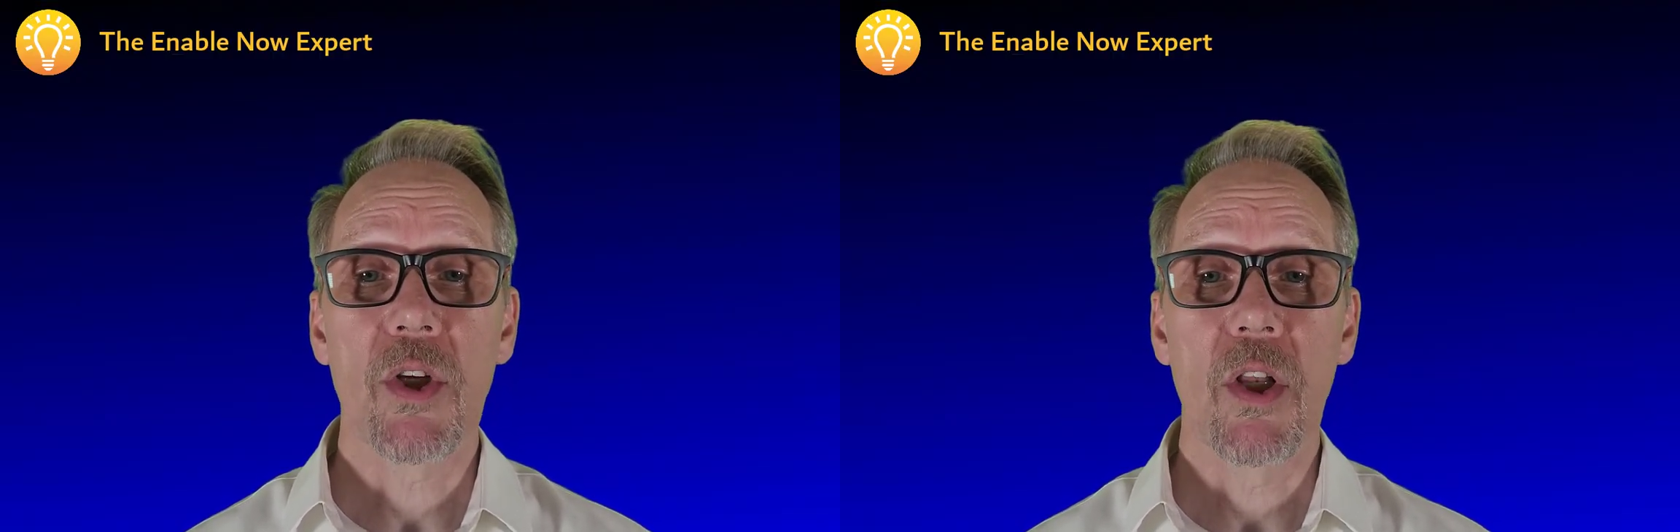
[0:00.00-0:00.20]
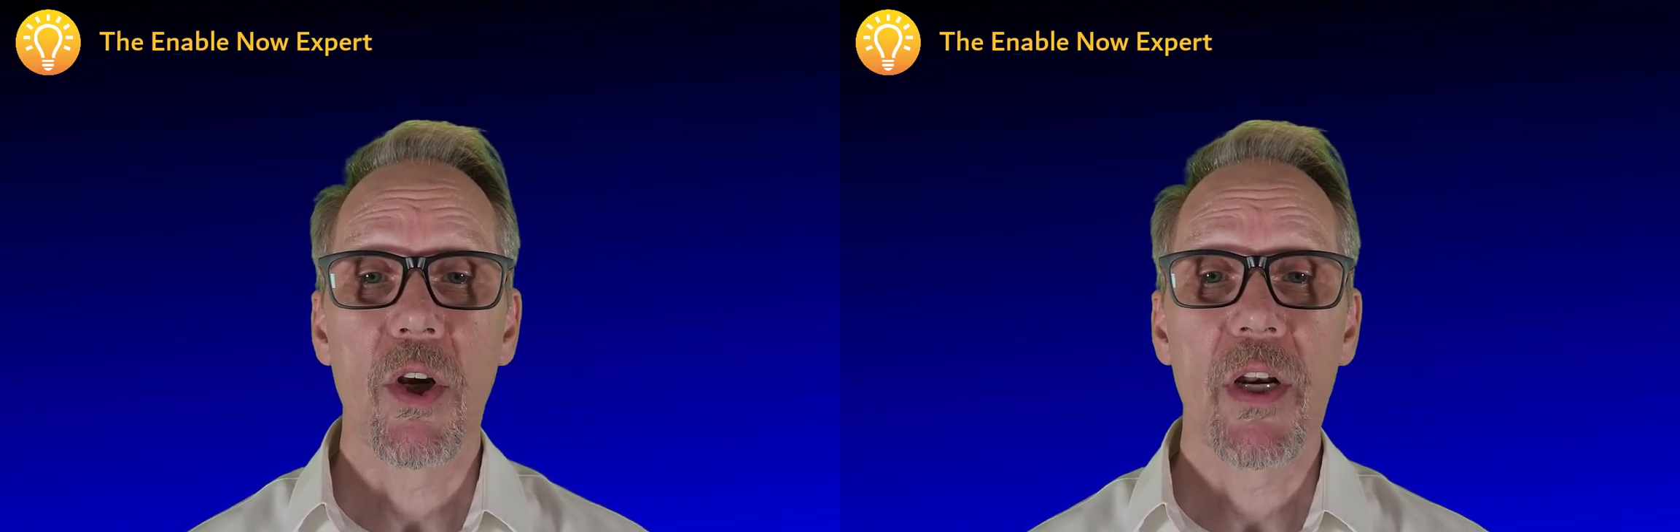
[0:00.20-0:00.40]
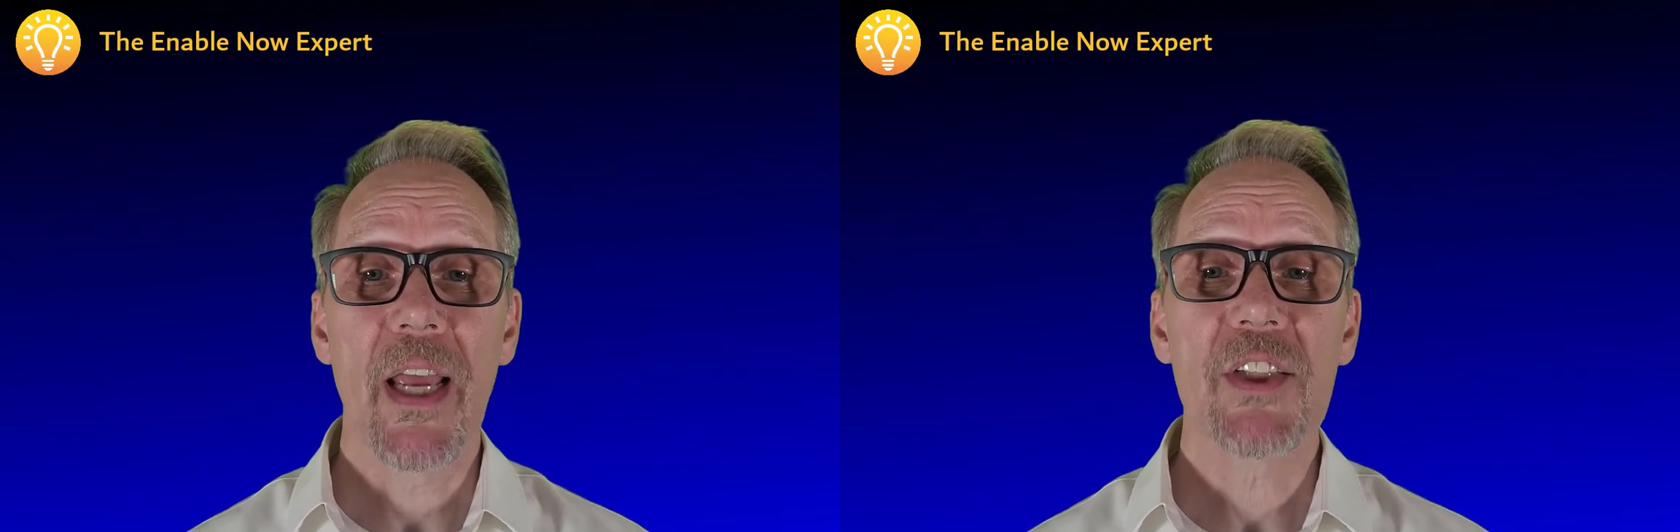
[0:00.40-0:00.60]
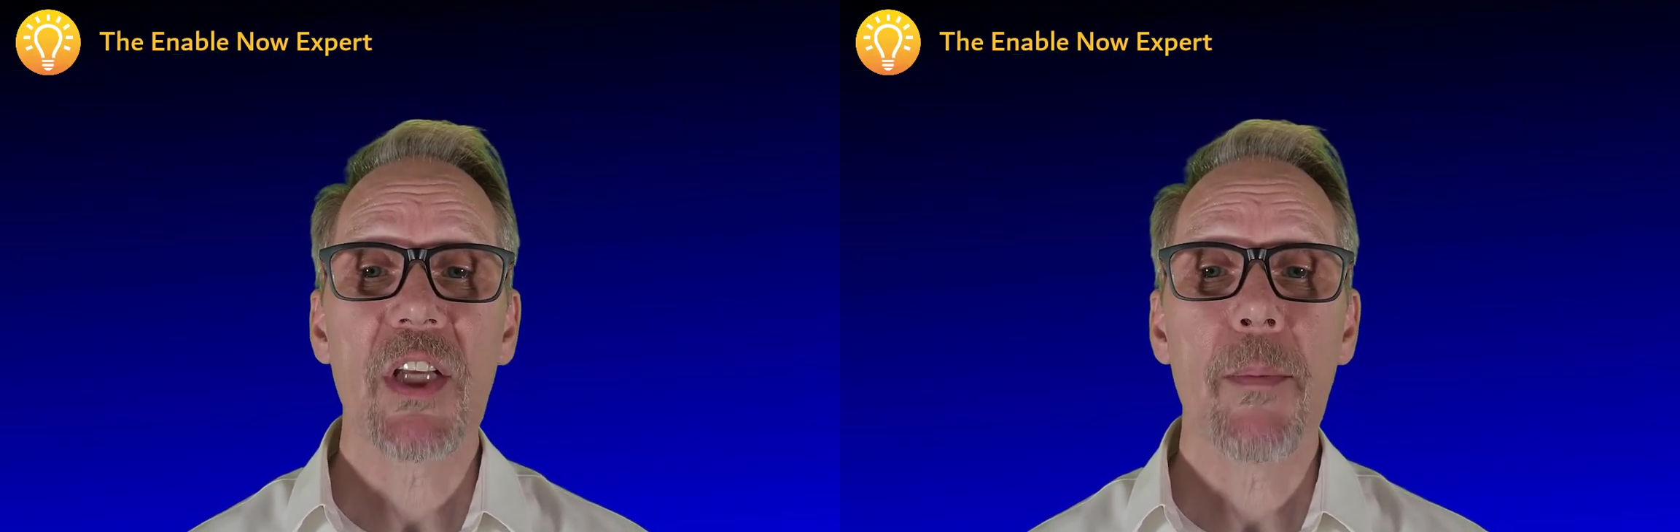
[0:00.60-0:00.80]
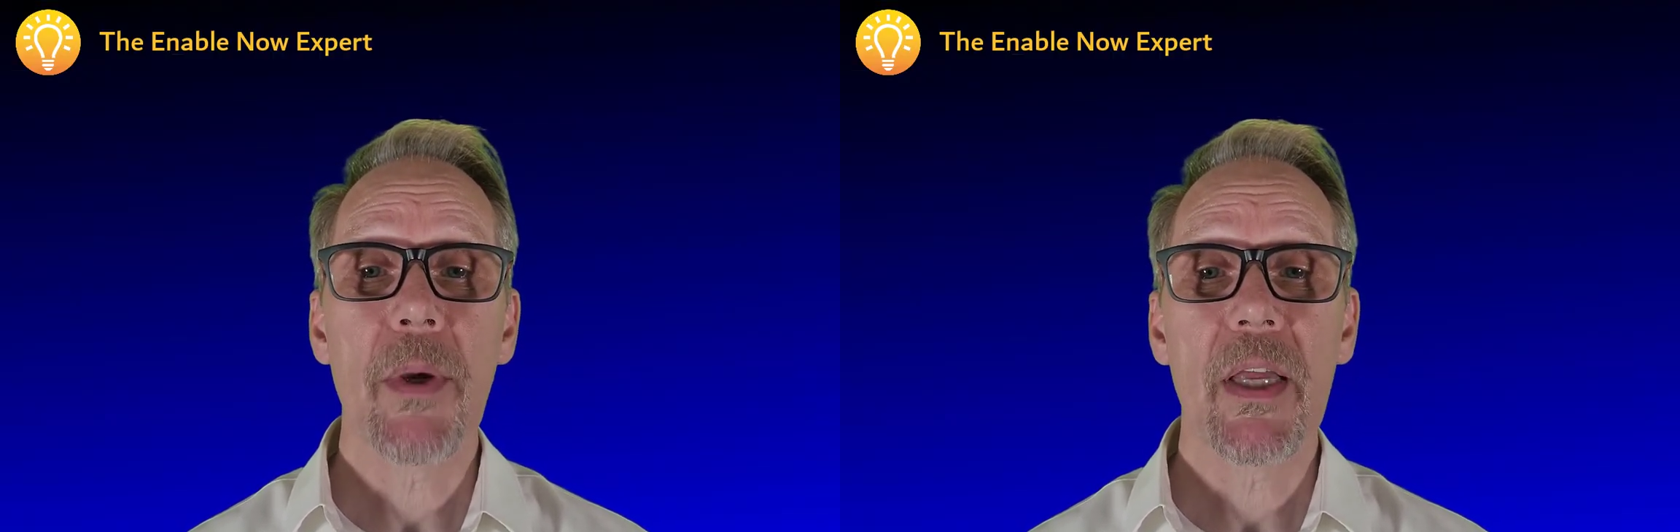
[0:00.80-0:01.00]
to learn
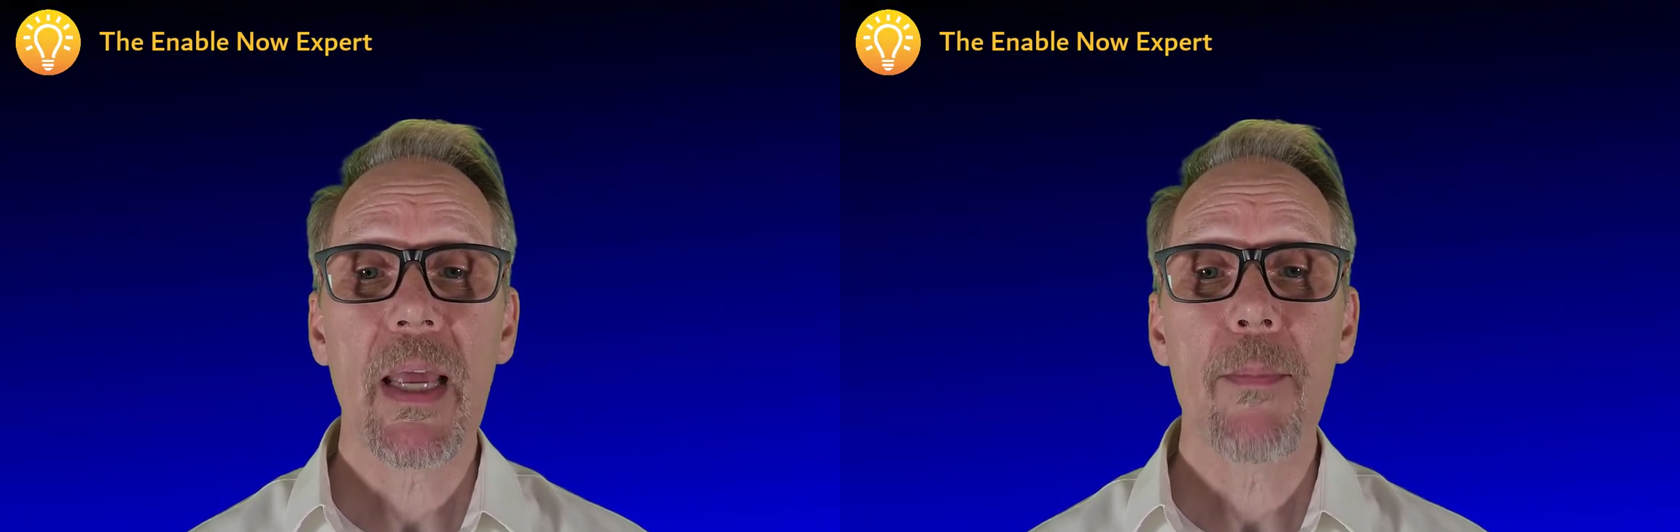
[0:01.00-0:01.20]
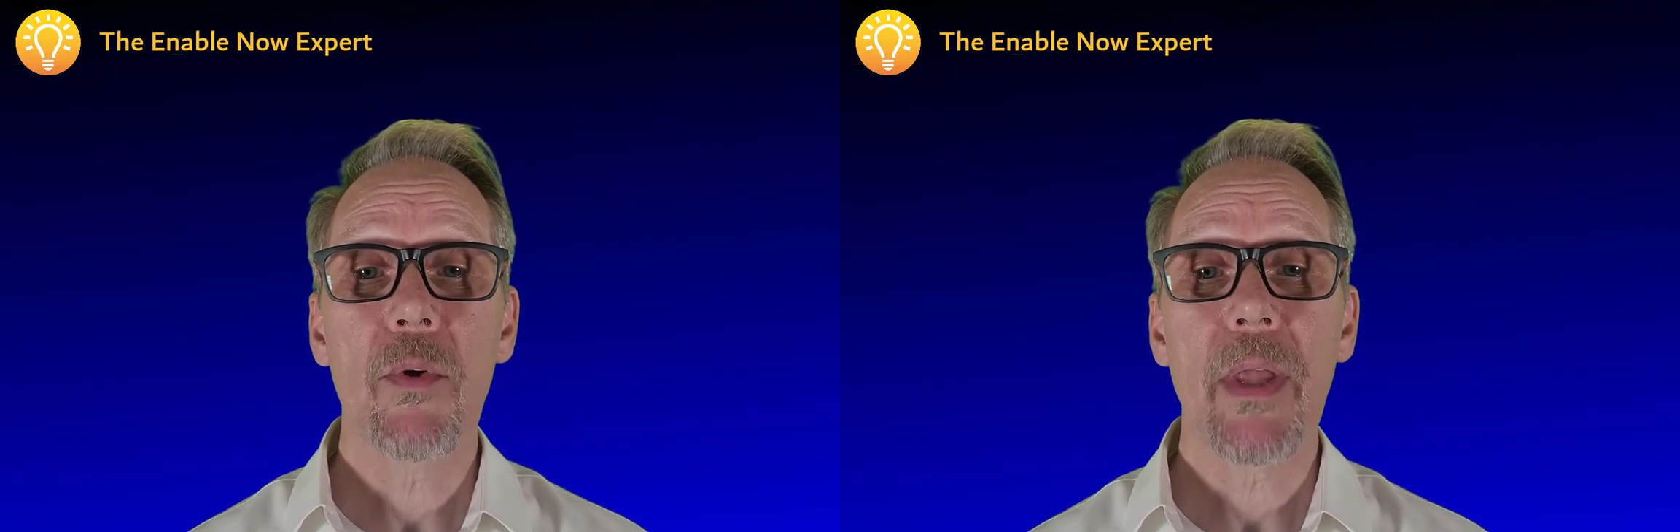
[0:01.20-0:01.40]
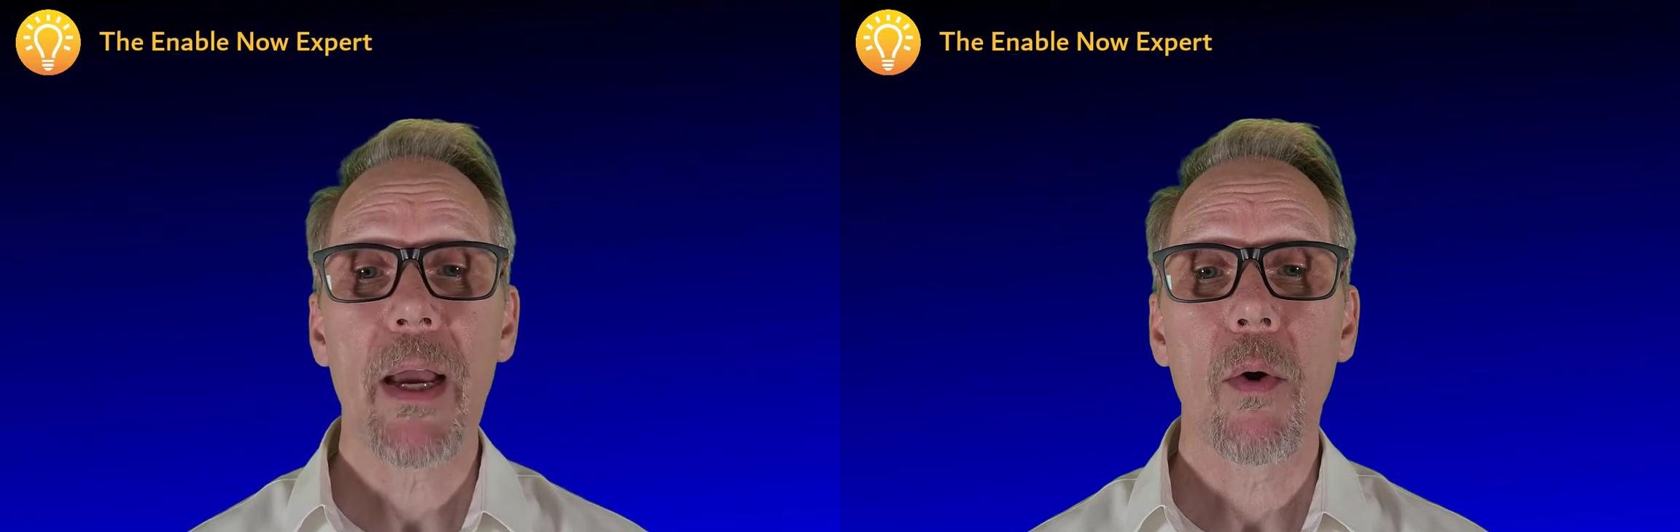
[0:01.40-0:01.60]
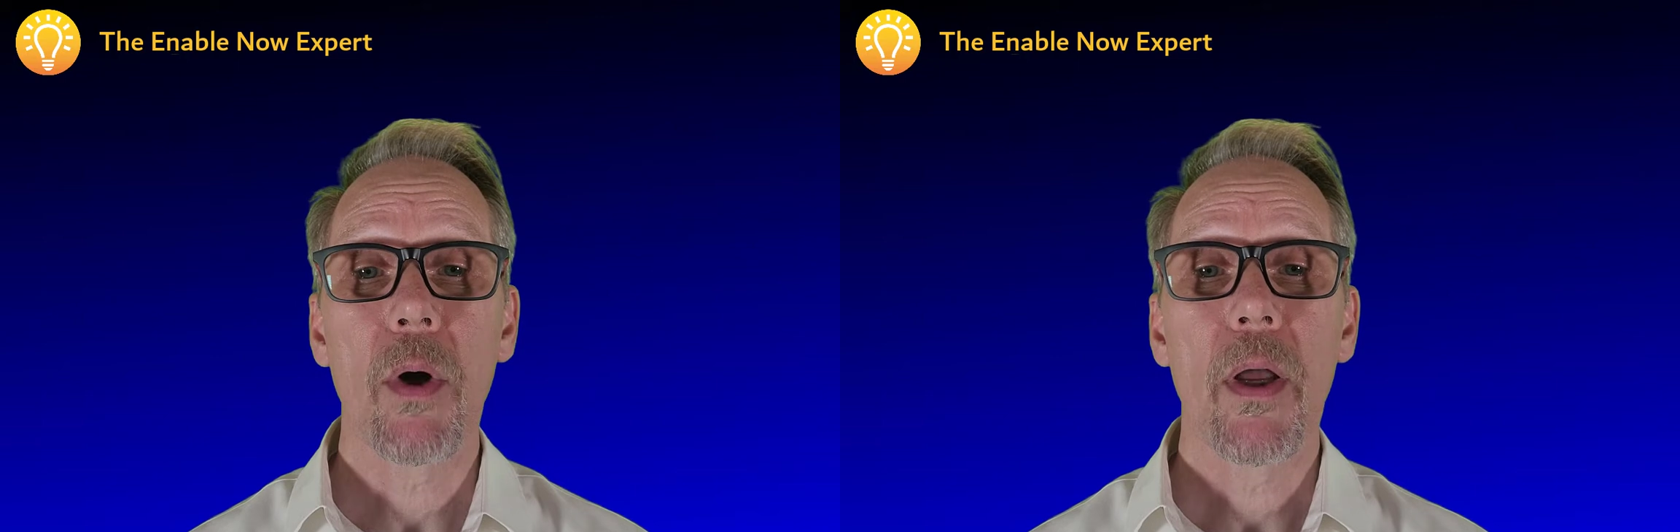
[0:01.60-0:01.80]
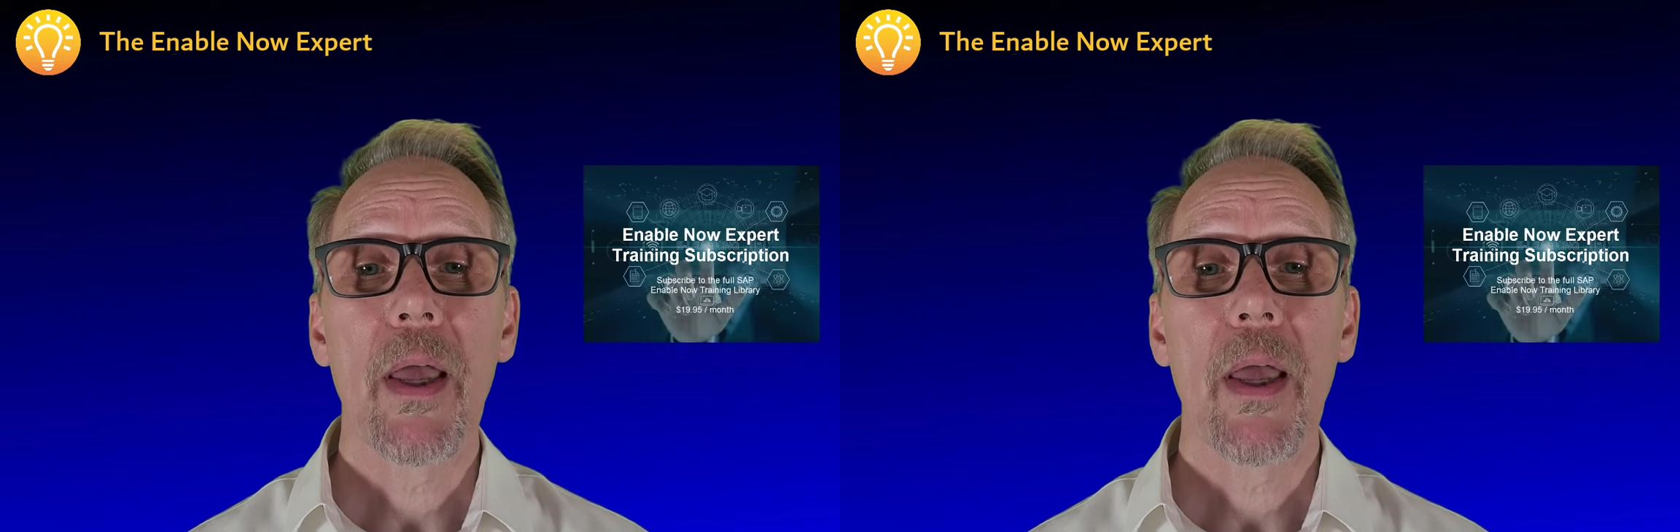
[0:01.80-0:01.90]
SAP Enable Now,